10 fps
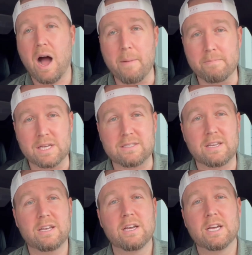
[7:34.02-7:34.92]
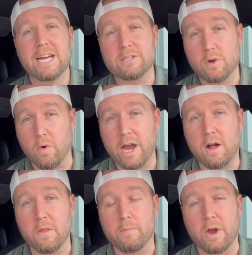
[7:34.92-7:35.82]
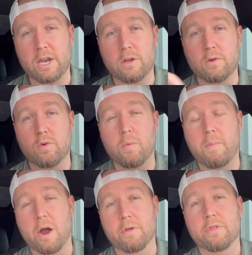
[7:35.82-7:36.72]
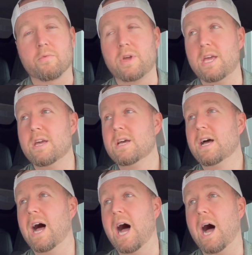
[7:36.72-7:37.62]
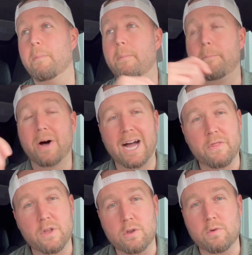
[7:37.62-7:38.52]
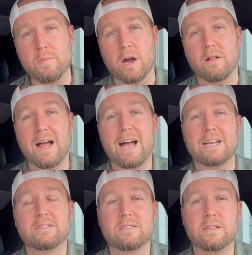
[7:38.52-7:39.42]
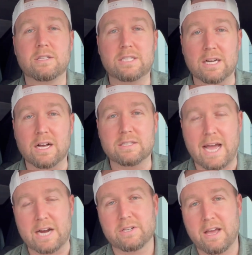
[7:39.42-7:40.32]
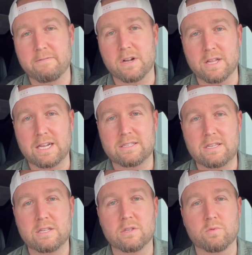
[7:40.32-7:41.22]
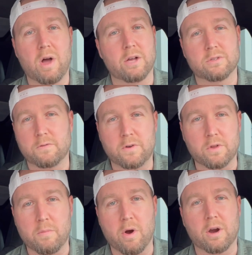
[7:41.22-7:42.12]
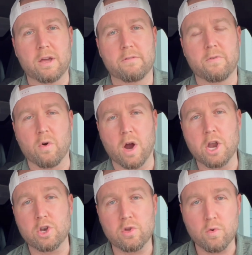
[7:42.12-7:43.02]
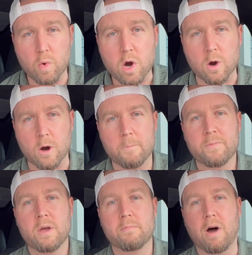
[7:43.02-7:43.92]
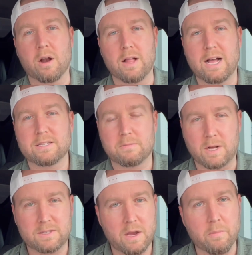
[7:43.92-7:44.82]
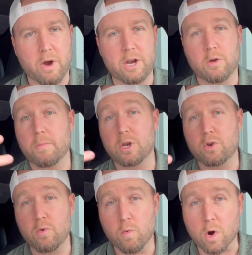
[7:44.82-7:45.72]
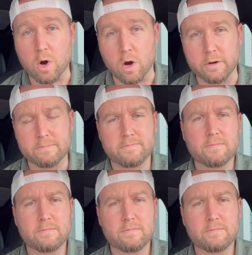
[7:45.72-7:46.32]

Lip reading: I miss it. It's great on the brand new Model 3. But the new Model S does actually have ventilated seats as well. So if you're in the market for a newer Model S, I'm not saying brand new, but newer,